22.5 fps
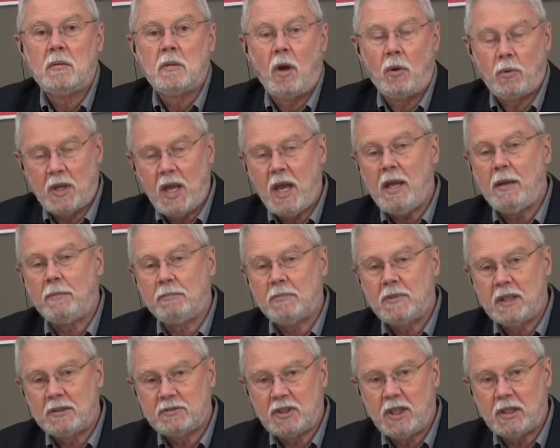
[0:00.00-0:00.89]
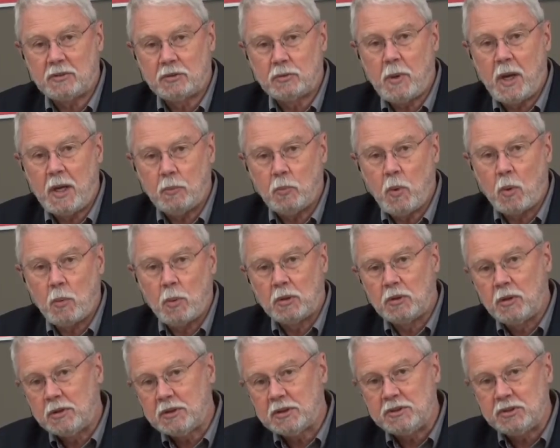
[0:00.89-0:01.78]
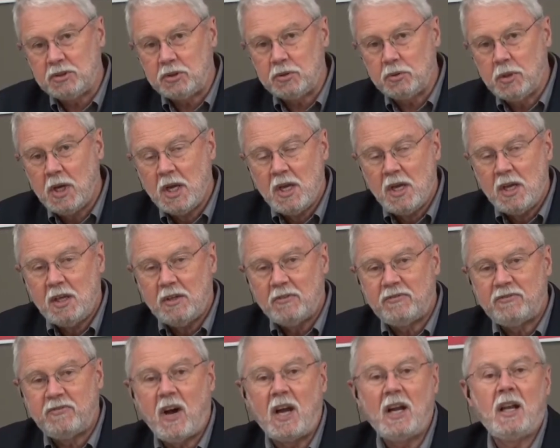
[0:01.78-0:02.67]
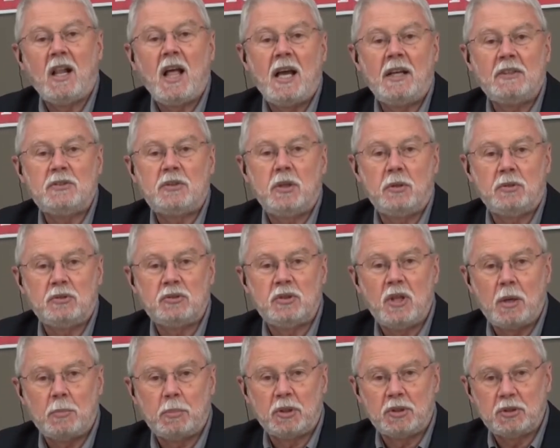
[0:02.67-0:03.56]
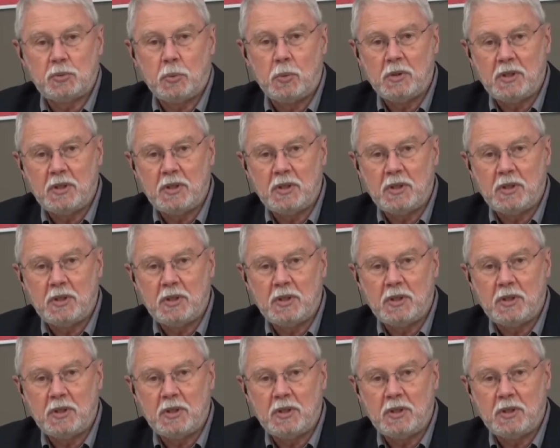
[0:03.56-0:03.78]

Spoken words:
Okay, that sounds great. Well, we'll look as you finalize those numbers.